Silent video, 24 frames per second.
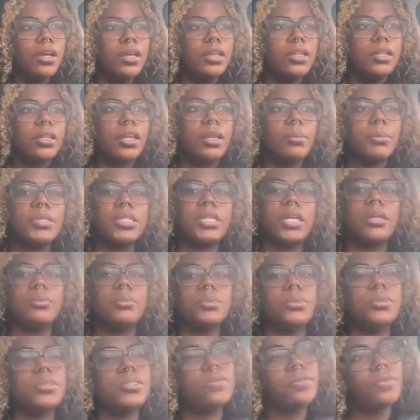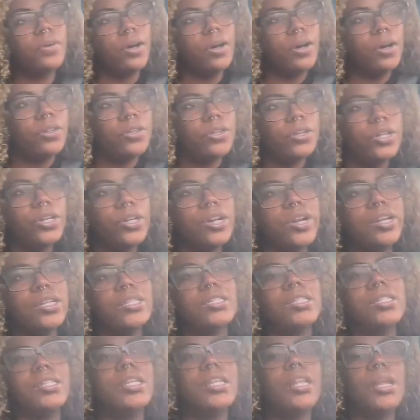Then I'm gonna take him to his father's,
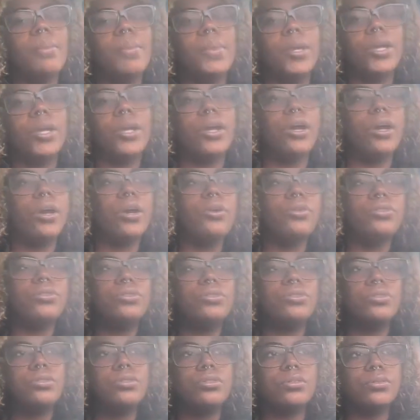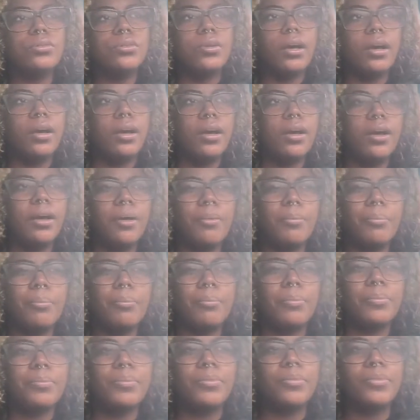and then I'm gonna go to
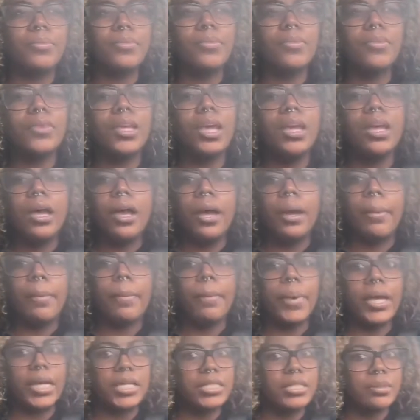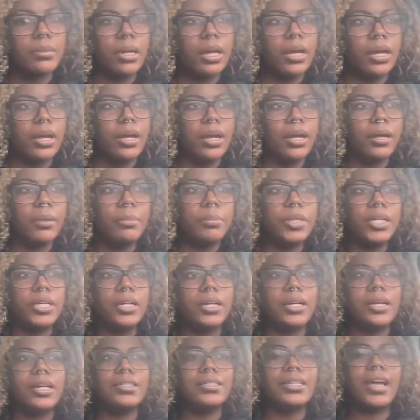um, Best Buy
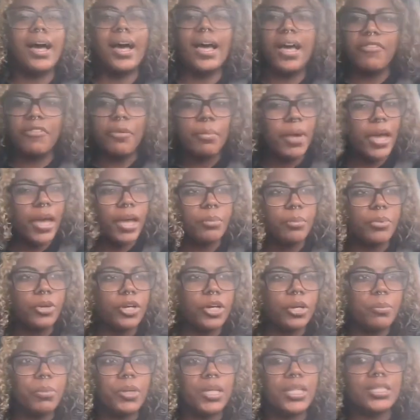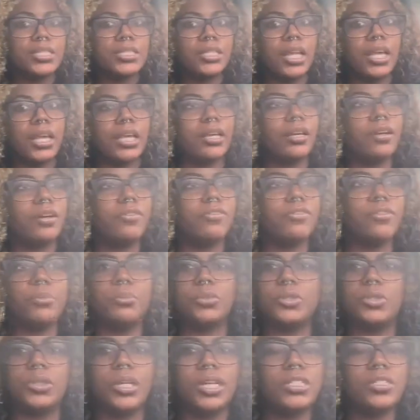because I have a MacBook, but it's like from
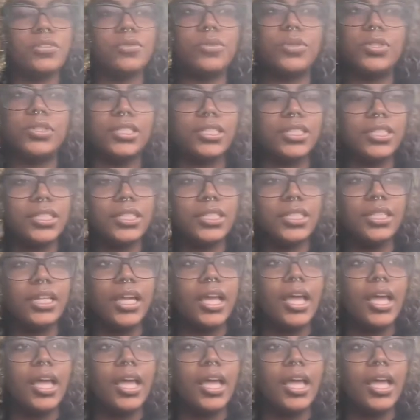2014,